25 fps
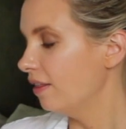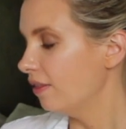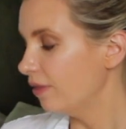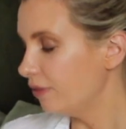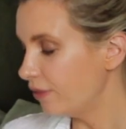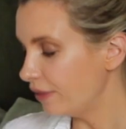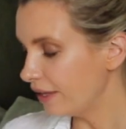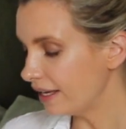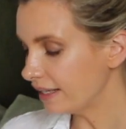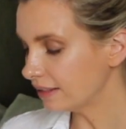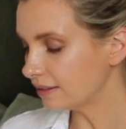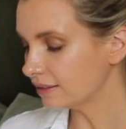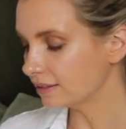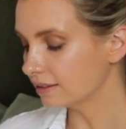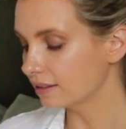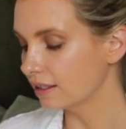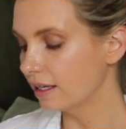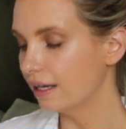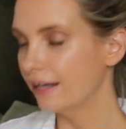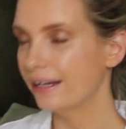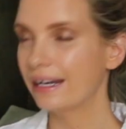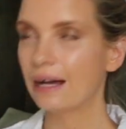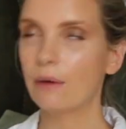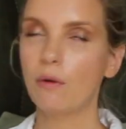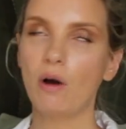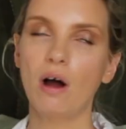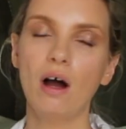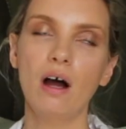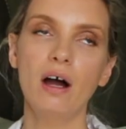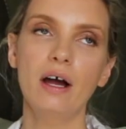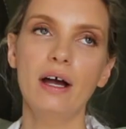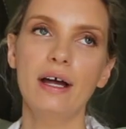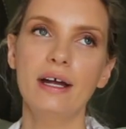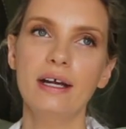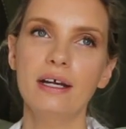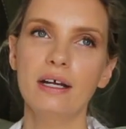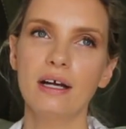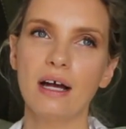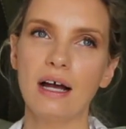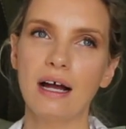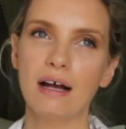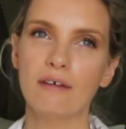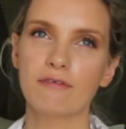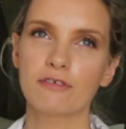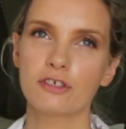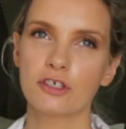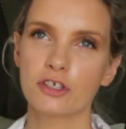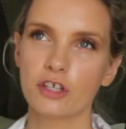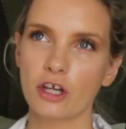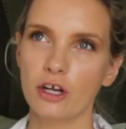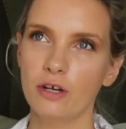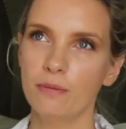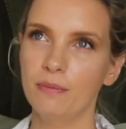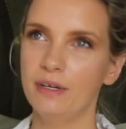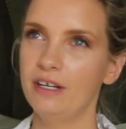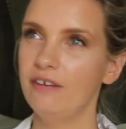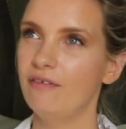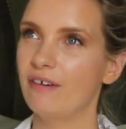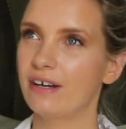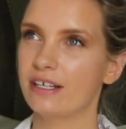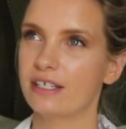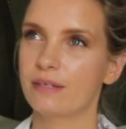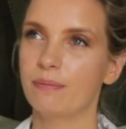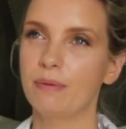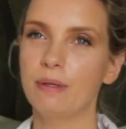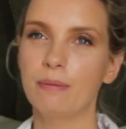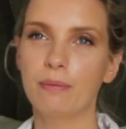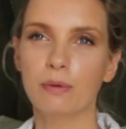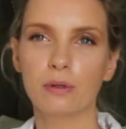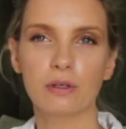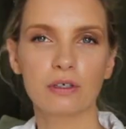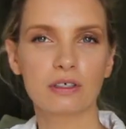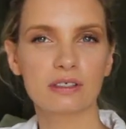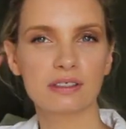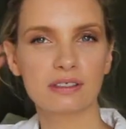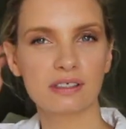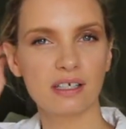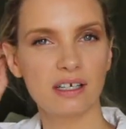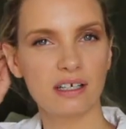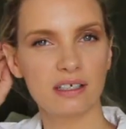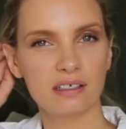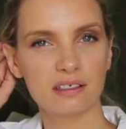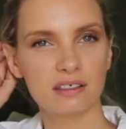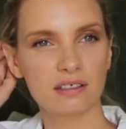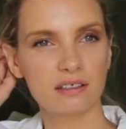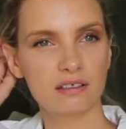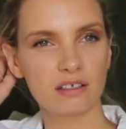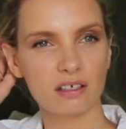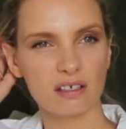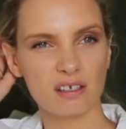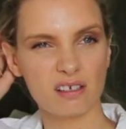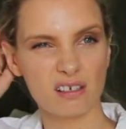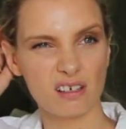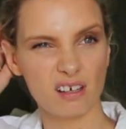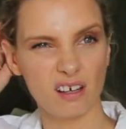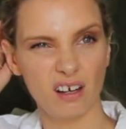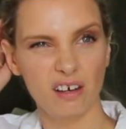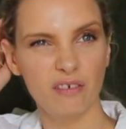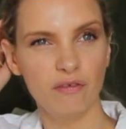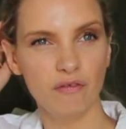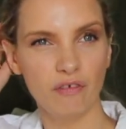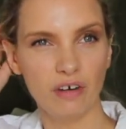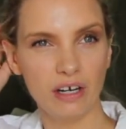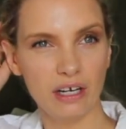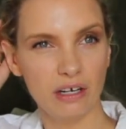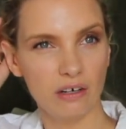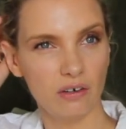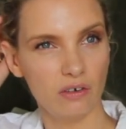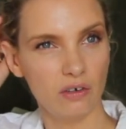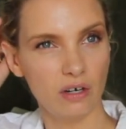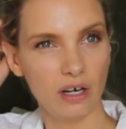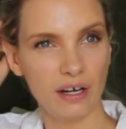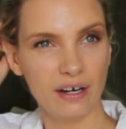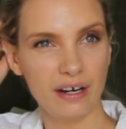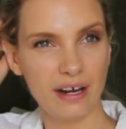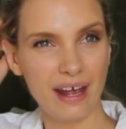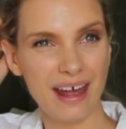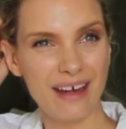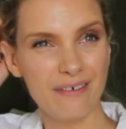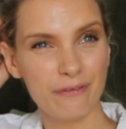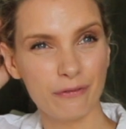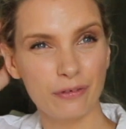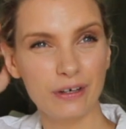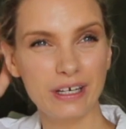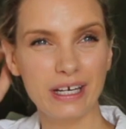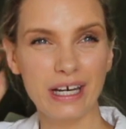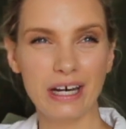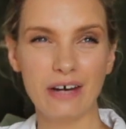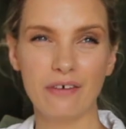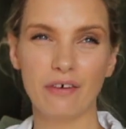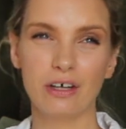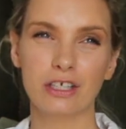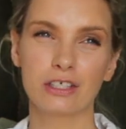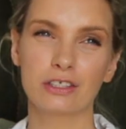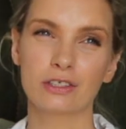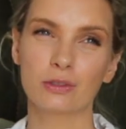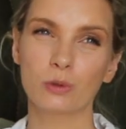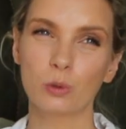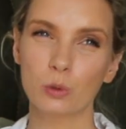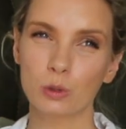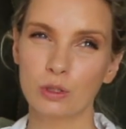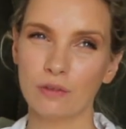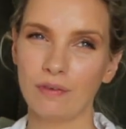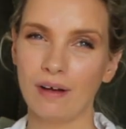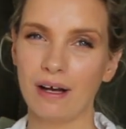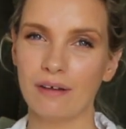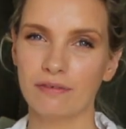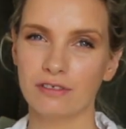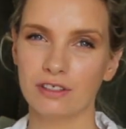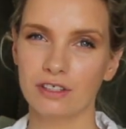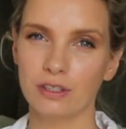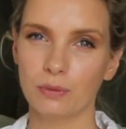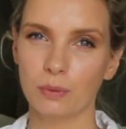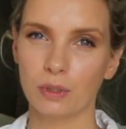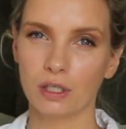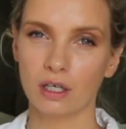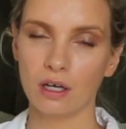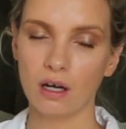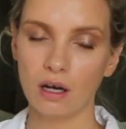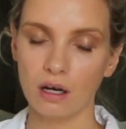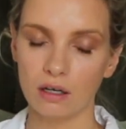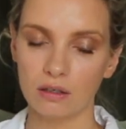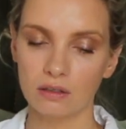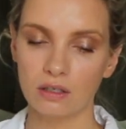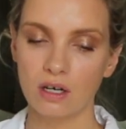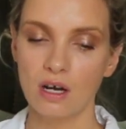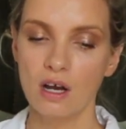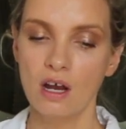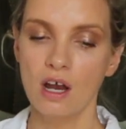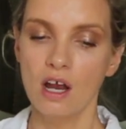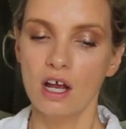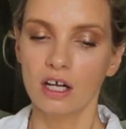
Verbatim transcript: This, now I have so many recipe books, it's just unreal, and every year I sort of have to do a cull,